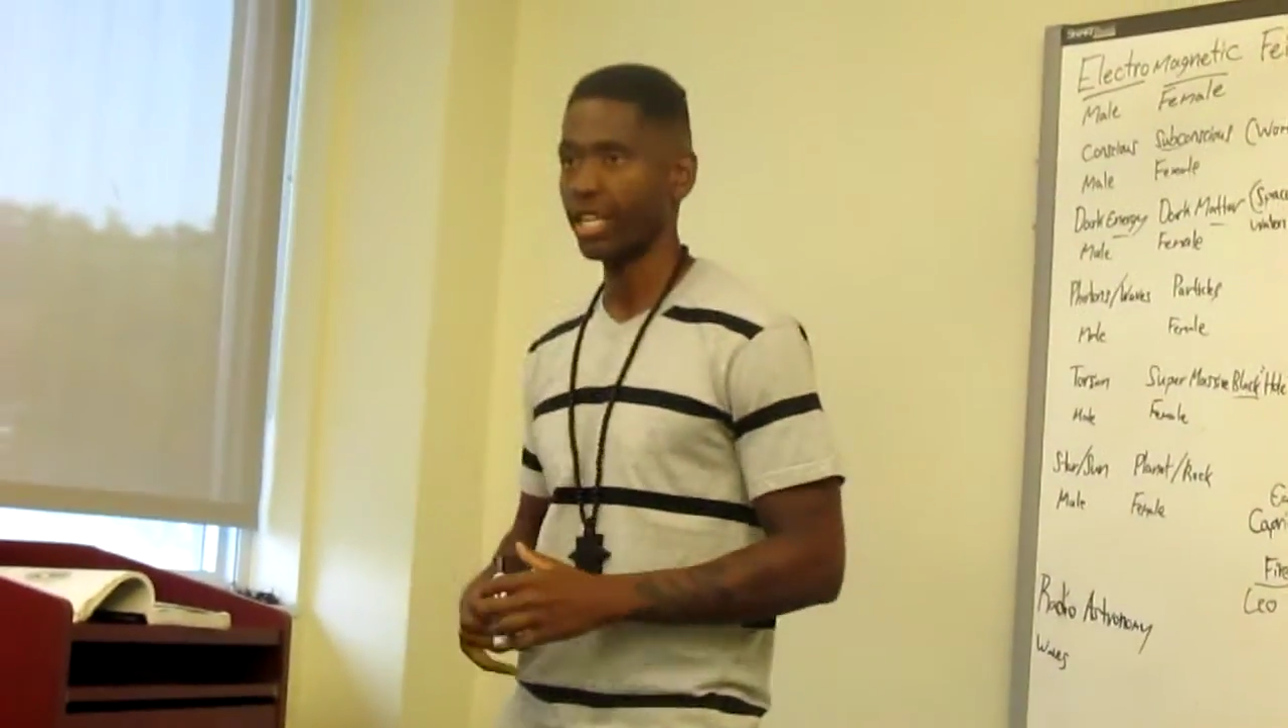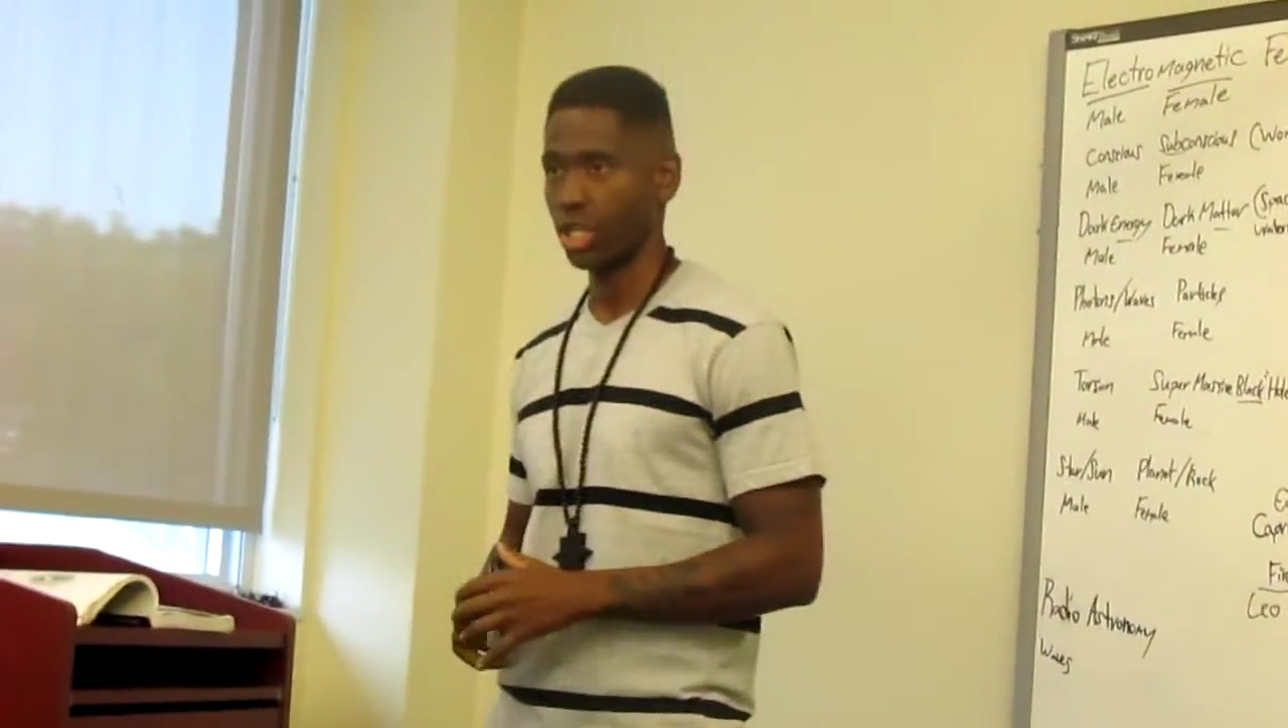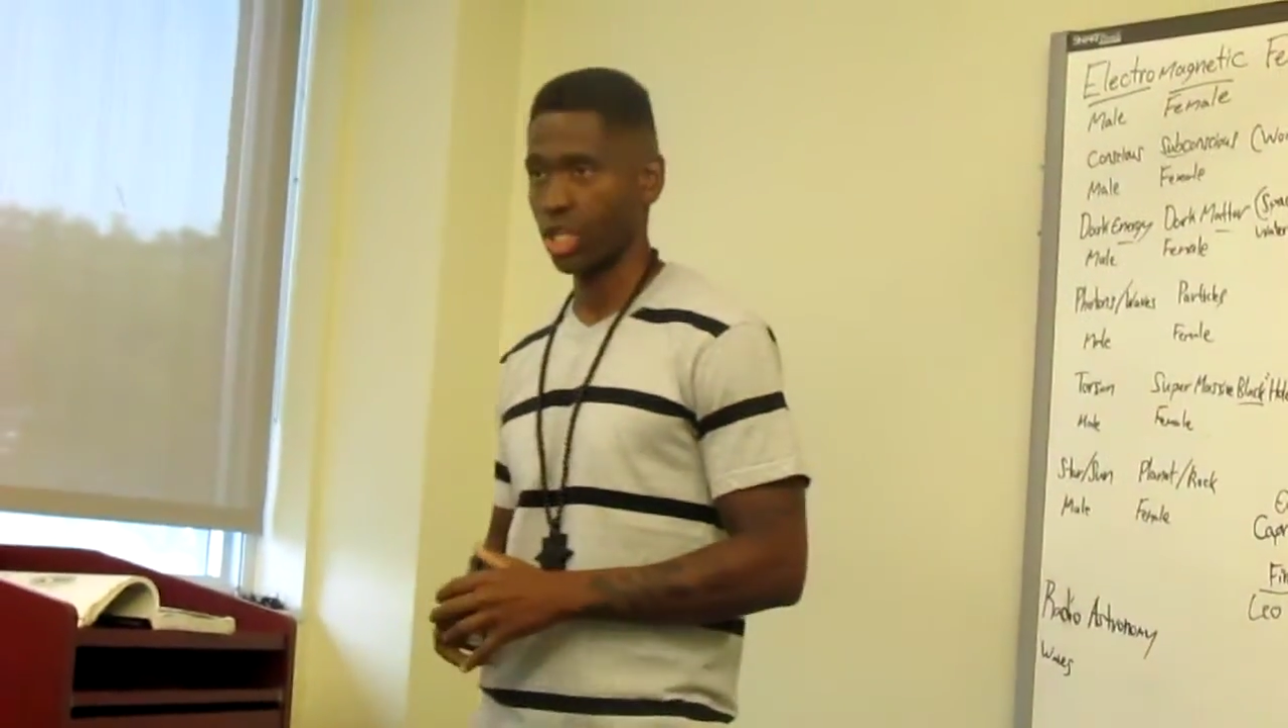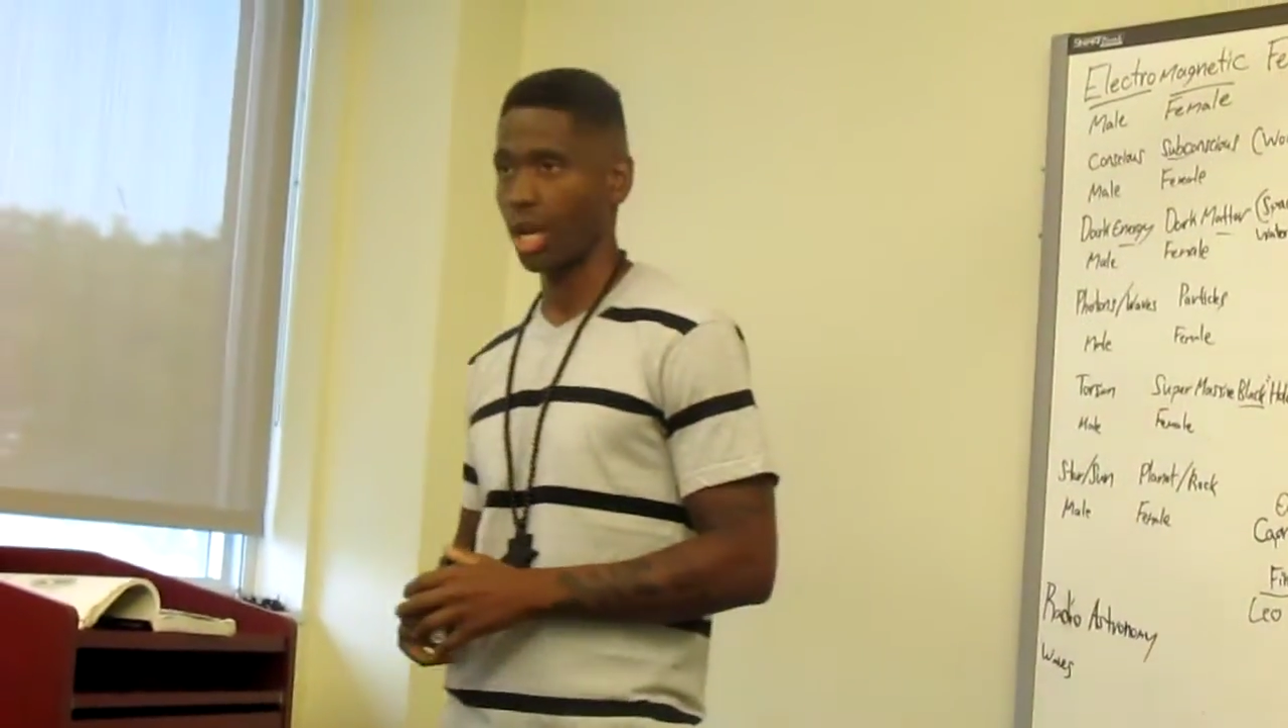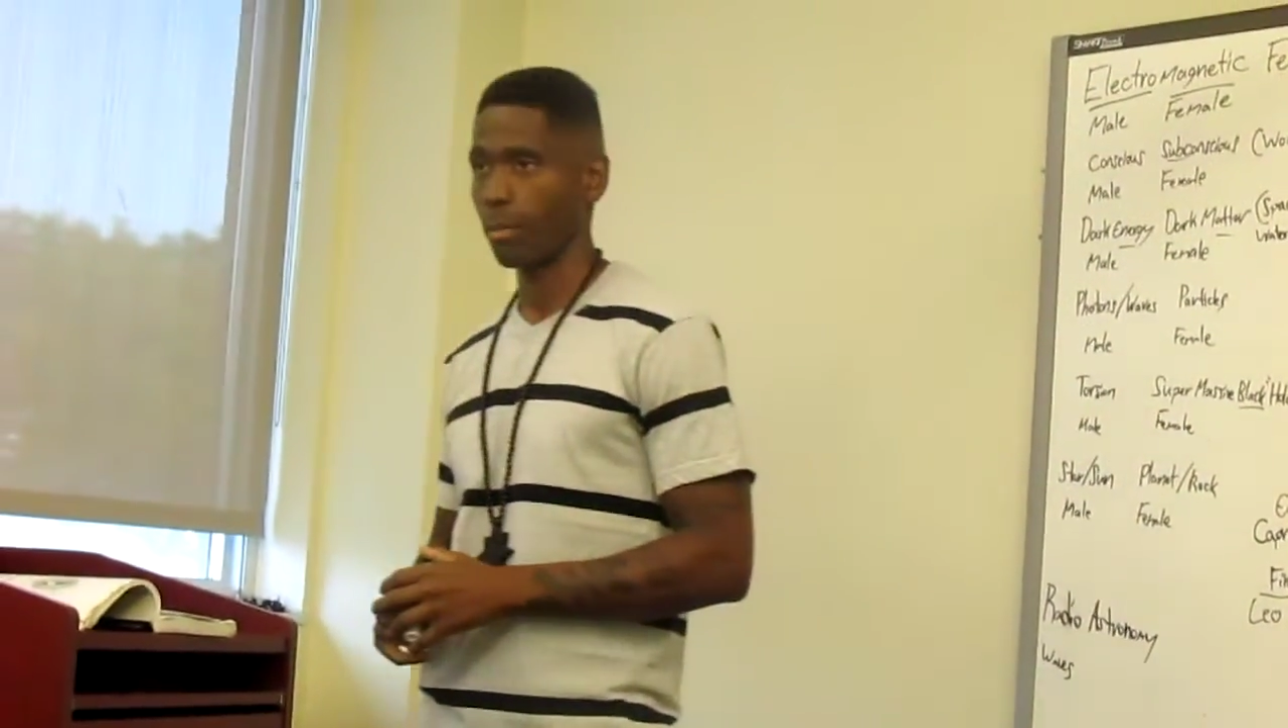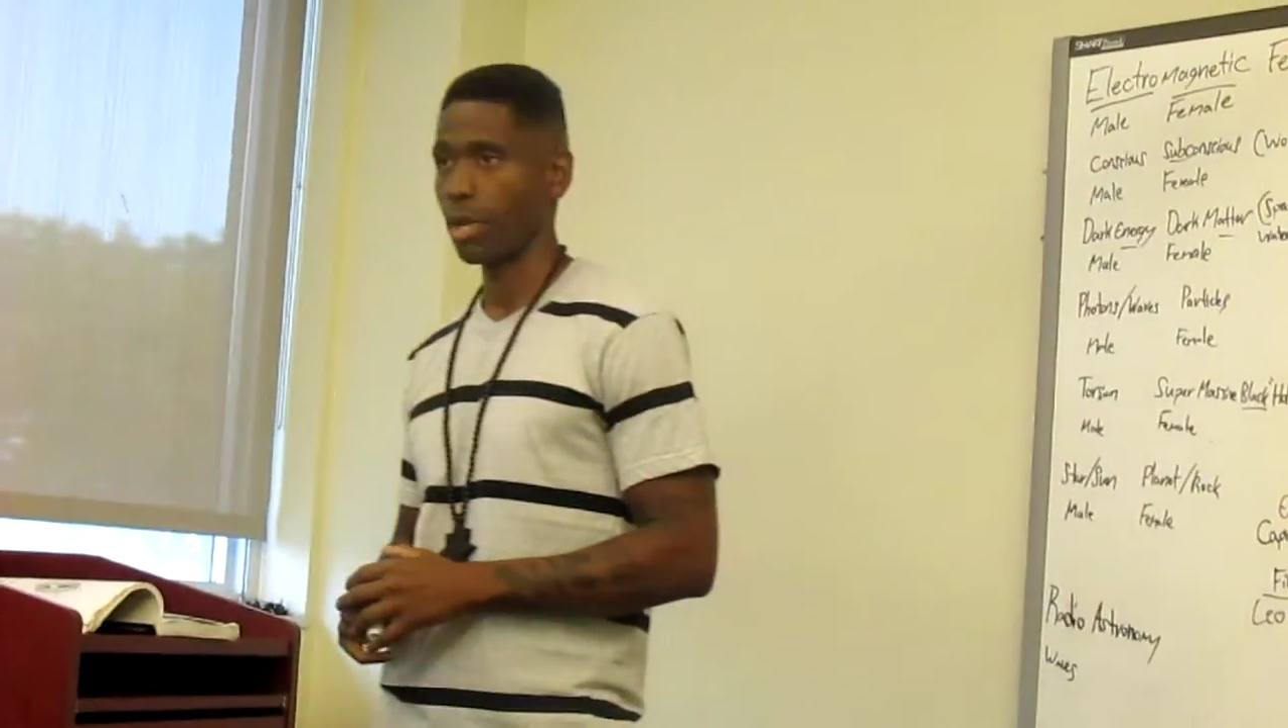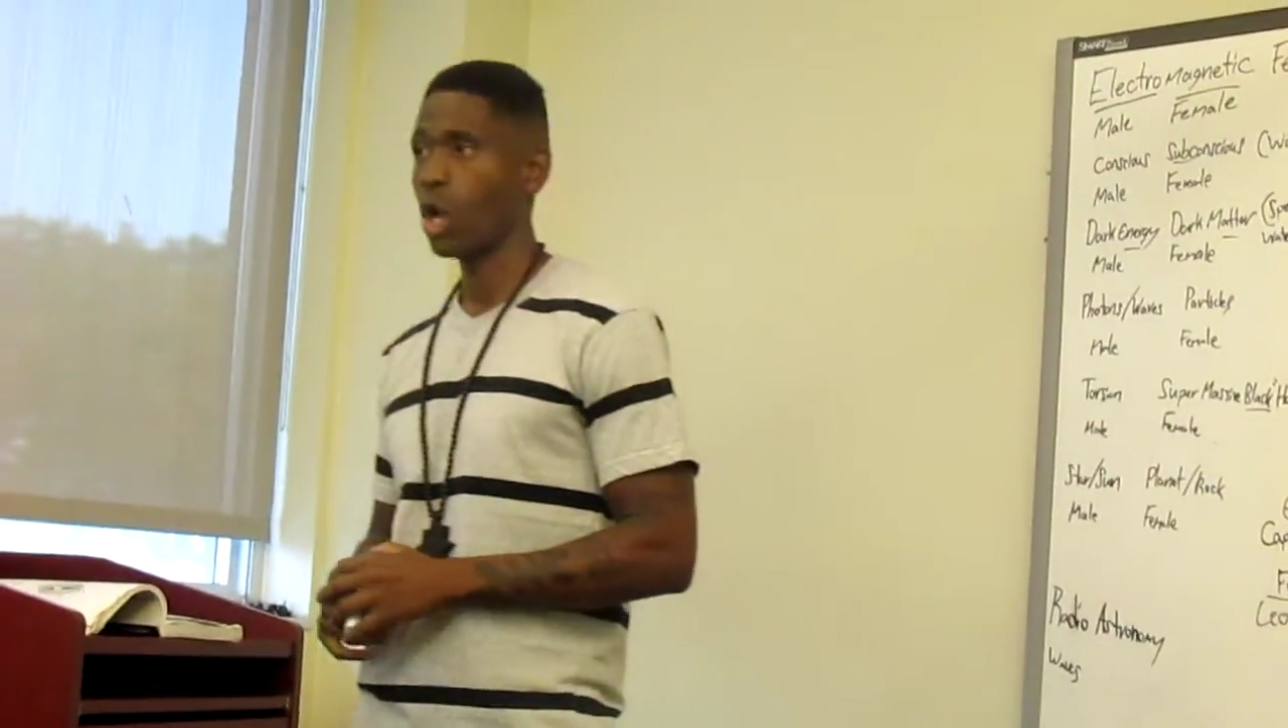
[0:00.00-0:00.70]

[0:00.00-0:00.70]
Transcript: to jump,